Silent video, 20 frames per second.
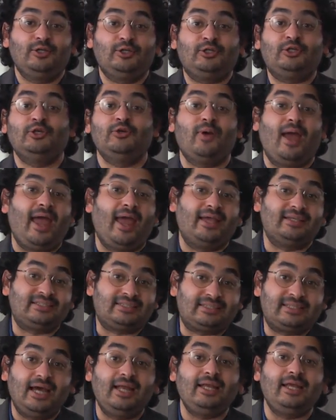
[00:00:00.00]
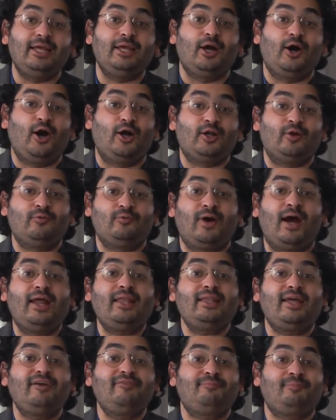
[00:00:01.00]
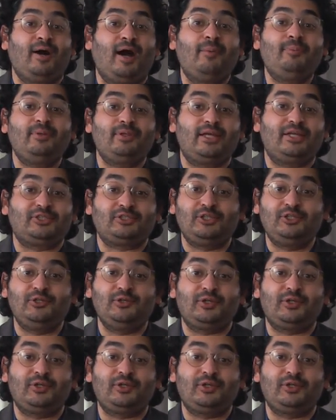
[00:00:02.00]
to a study on a wildlife population